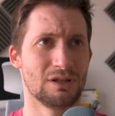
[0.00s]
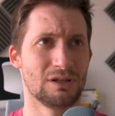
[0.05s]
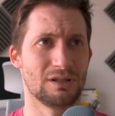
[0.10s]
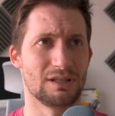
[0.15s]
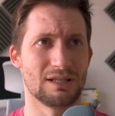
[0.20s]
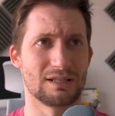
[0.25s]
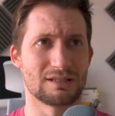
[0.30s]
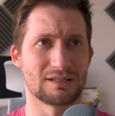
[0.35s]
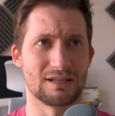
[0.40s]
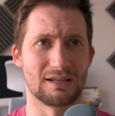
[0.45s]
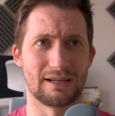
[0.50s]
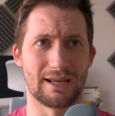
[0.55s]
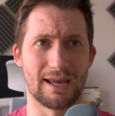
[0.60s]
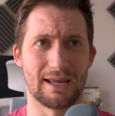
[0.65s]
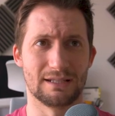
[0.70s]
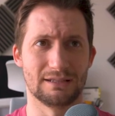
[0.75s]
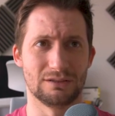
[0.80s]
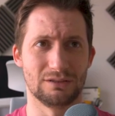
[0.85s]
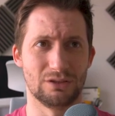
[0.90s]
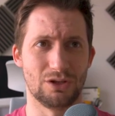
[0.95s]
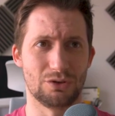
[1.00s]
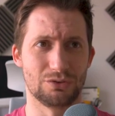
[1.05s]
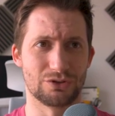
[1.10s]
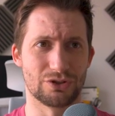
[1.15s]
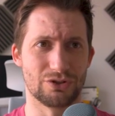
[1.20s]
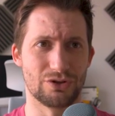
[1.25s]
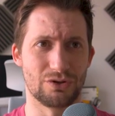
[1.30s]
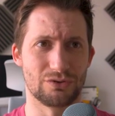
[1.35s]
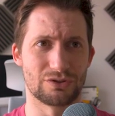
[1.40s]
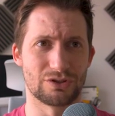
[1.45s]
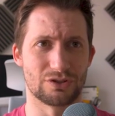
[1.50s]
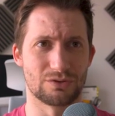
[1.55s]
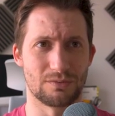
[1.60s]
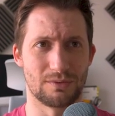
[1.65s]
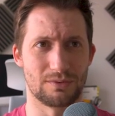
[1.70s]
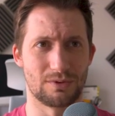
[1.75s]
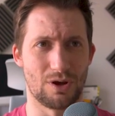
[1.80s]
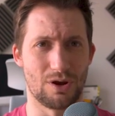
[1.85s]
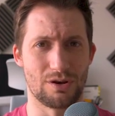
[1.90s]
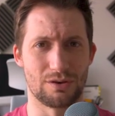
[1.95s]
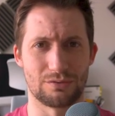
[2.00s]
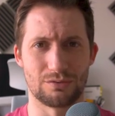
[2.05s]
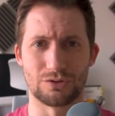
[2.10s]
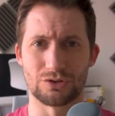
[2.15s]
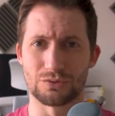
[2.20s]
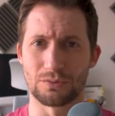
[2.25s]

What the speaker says: This, again, loads of notes as we were going through.